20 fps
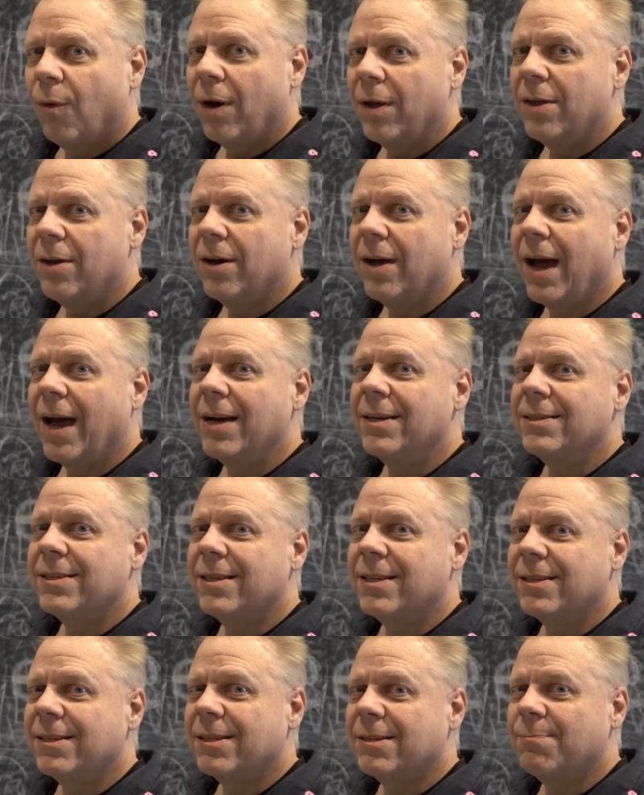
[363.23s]
Well, you guys,
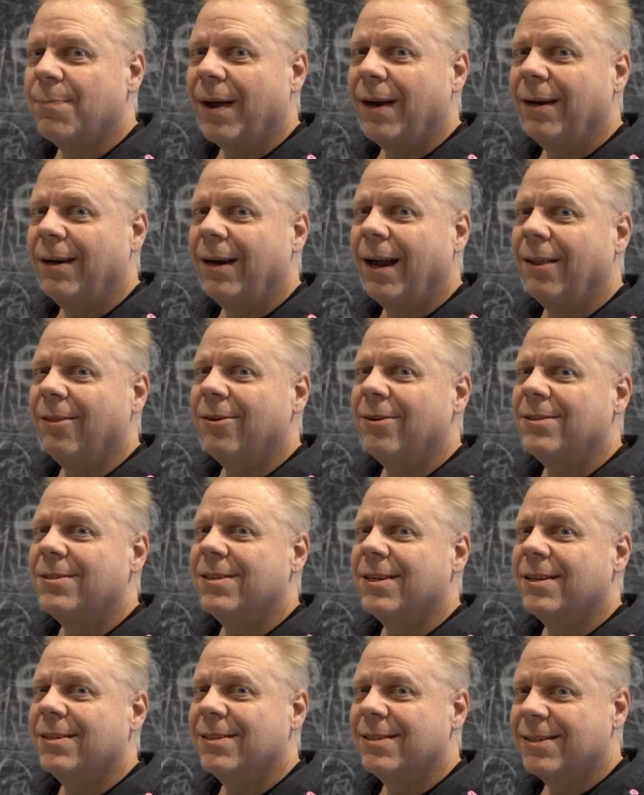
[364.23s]
this has been another
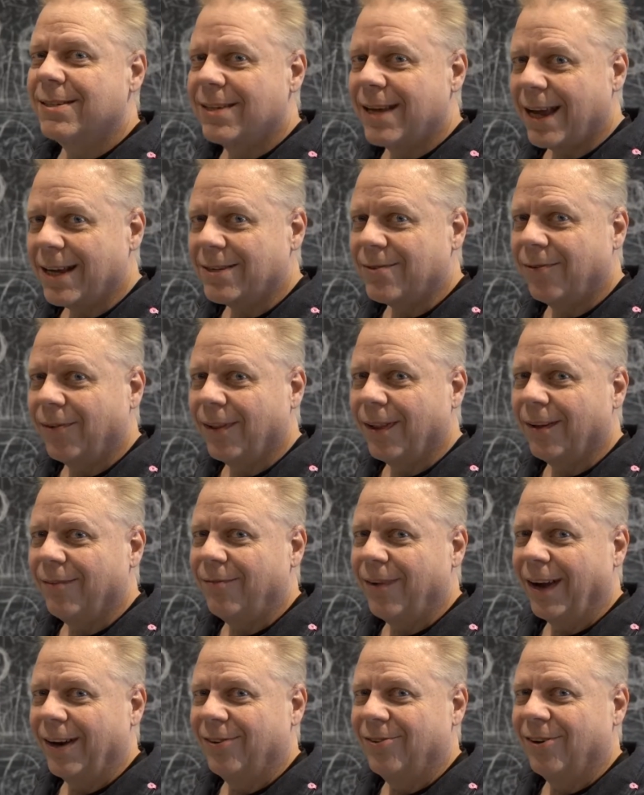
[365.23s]
successful
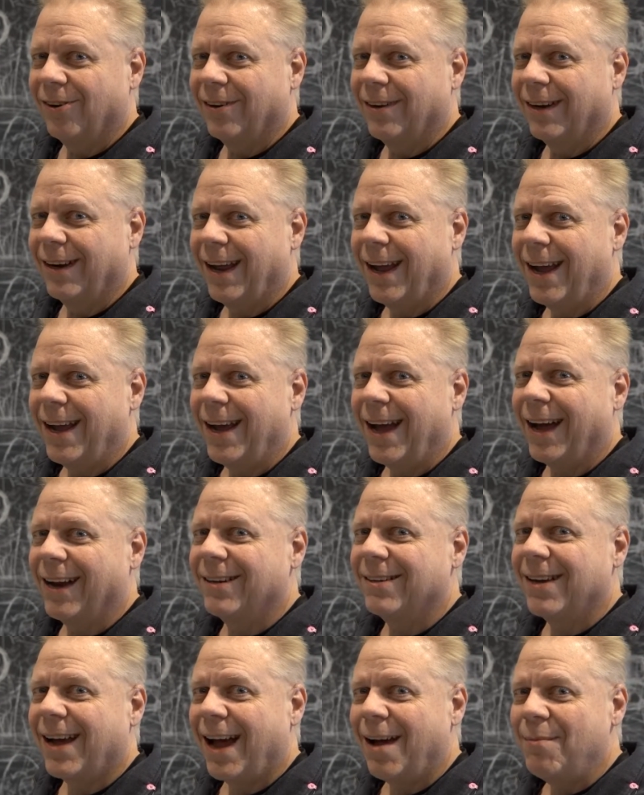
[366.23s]
adventure today
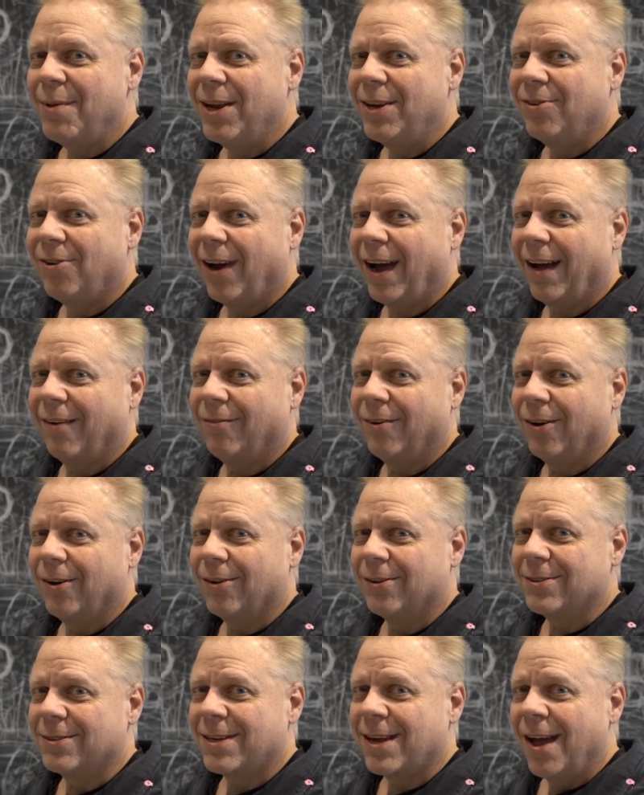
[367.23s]
on Tommy
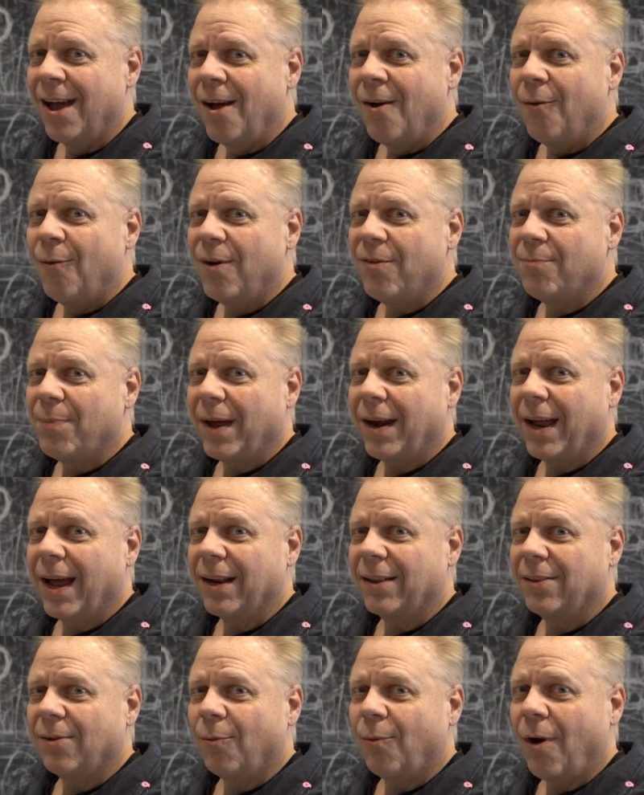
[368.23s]
Travels. We've been
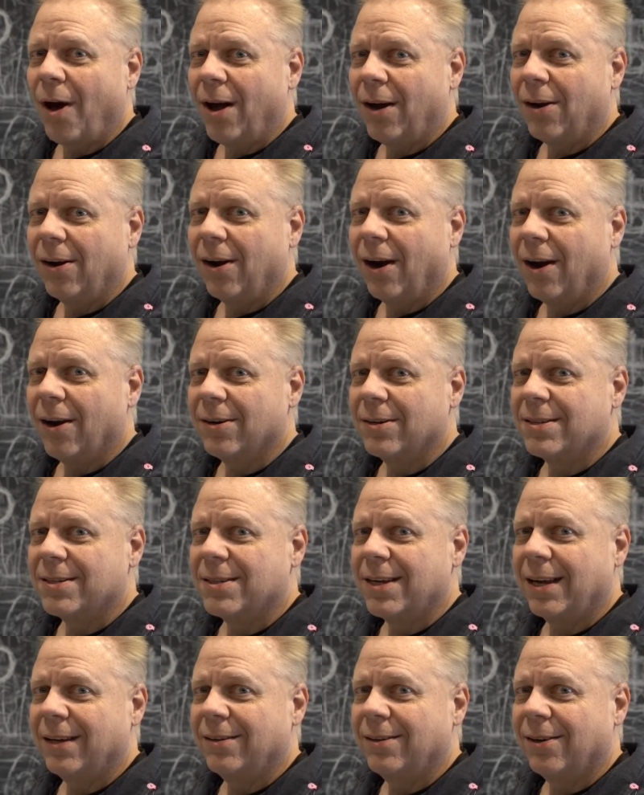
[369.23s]
at the Walker Art
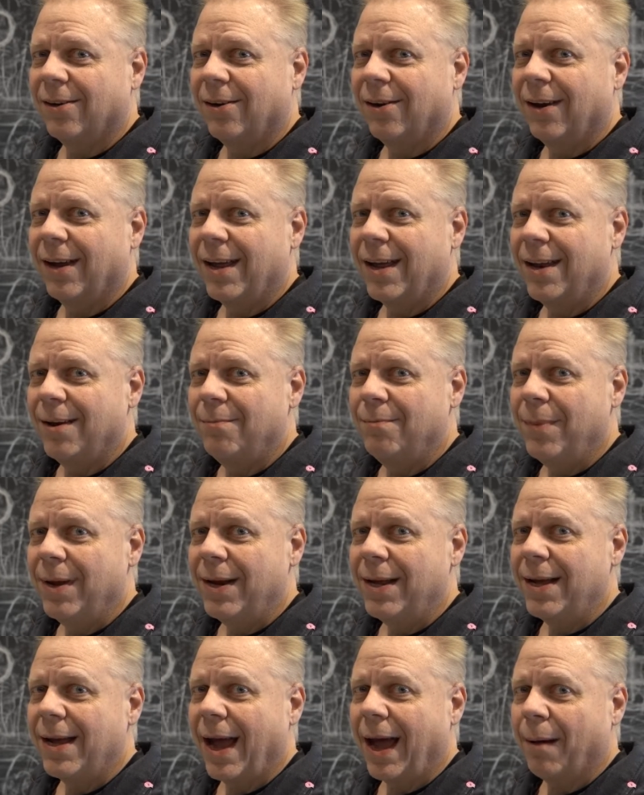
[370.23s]
Center in
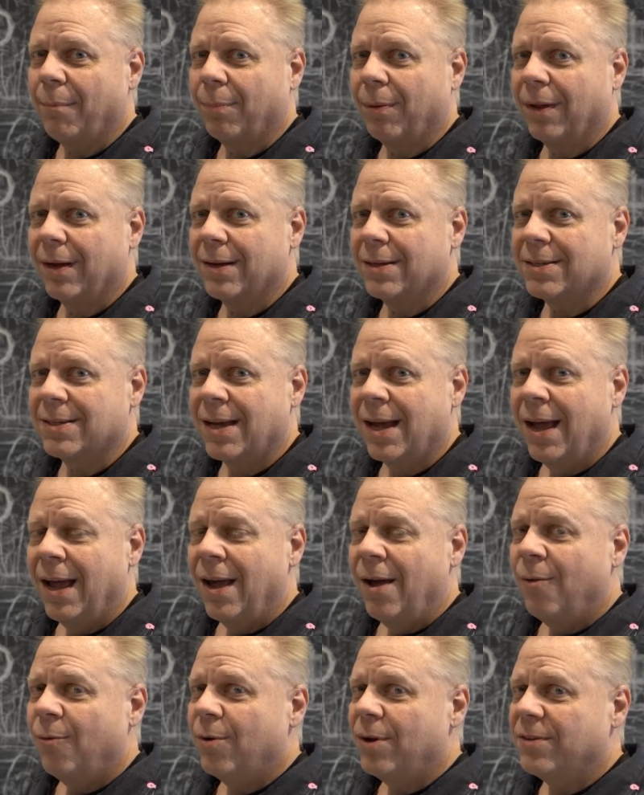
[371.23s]
Minneapolis.
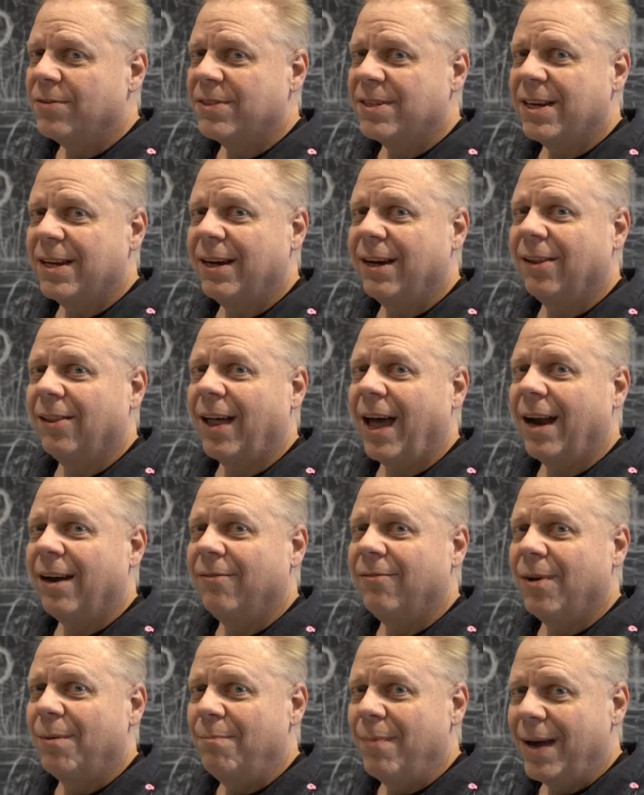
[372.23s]
We've seen a lot
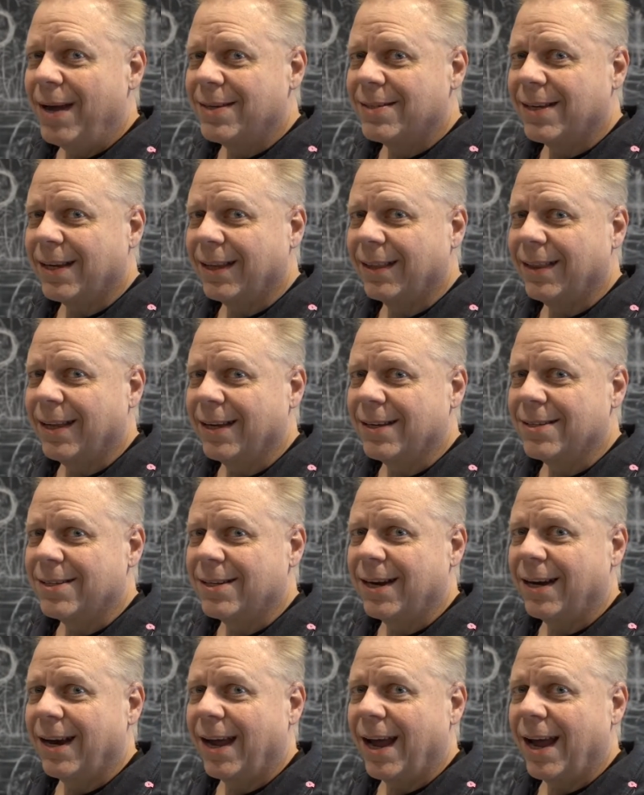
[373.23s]
of amazing things
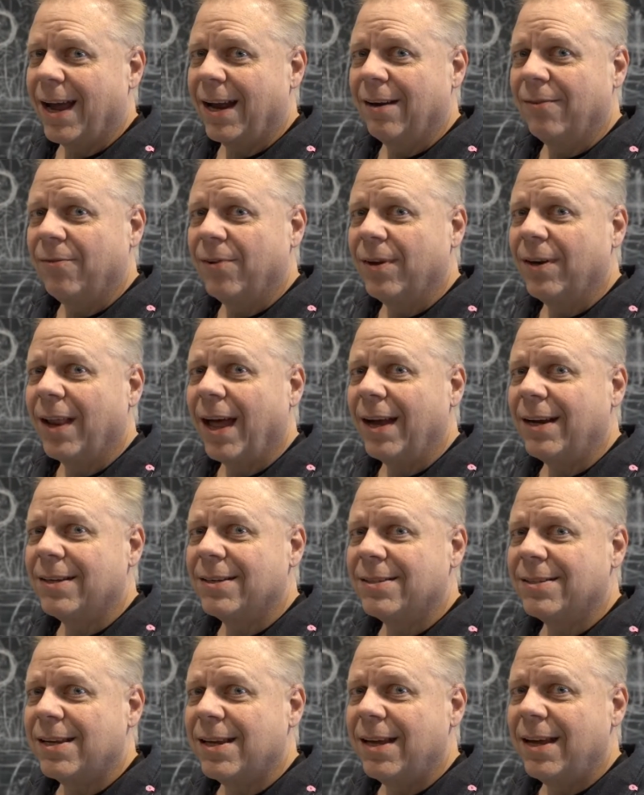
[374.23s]
today, and if you'd like to
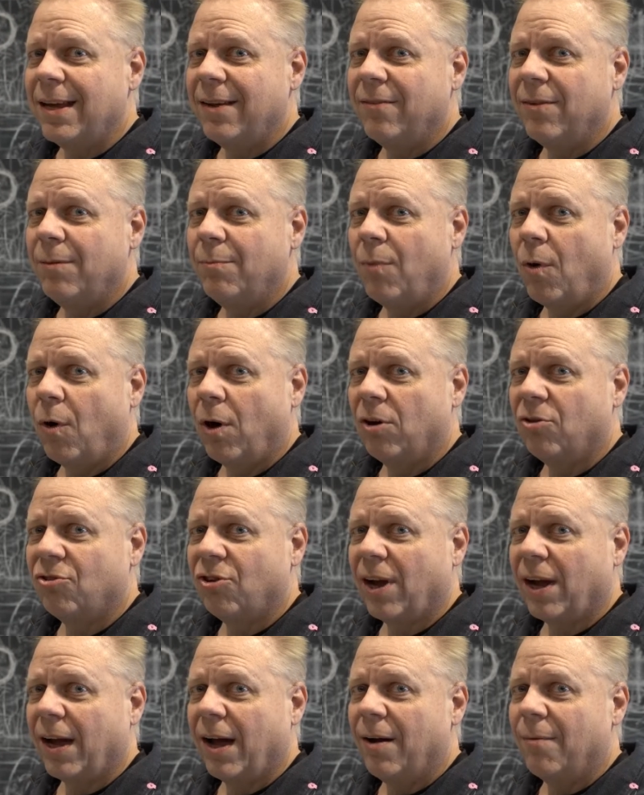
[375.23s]
see even more,
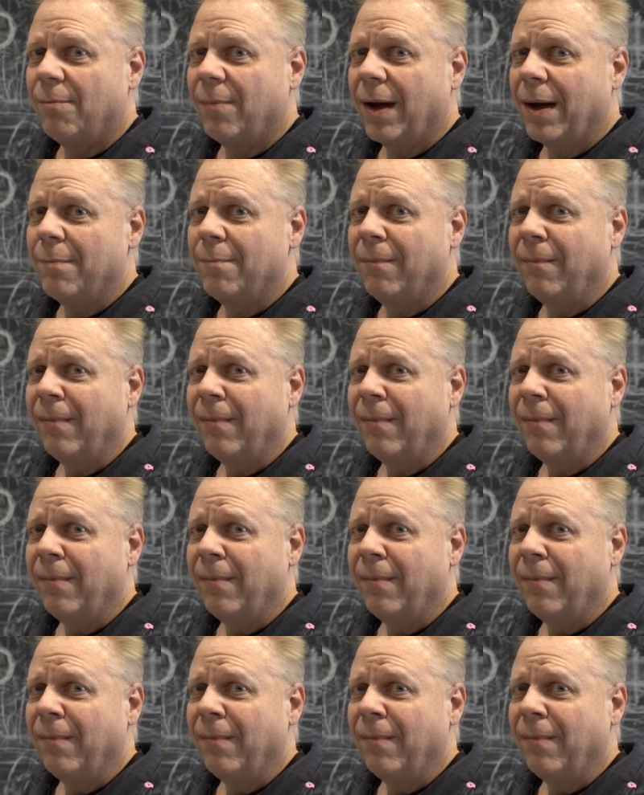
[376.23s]
check out my,